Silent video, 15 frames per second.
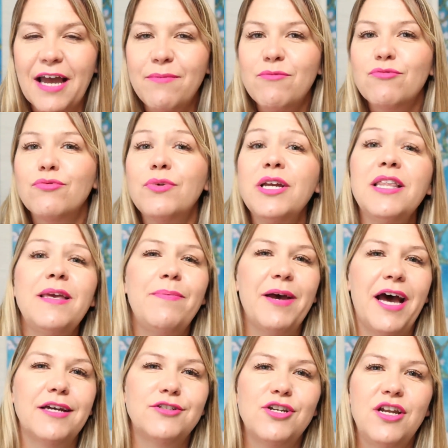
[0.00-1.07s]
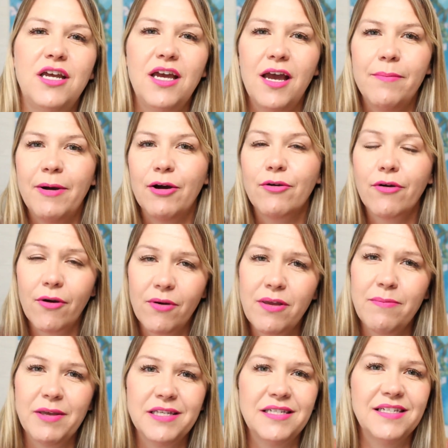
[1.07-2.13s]
I'm really passionate about
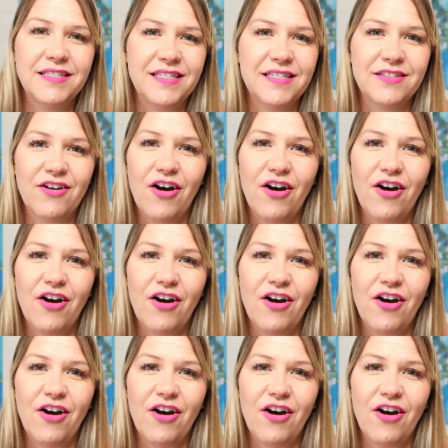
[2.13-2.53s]
growing businesses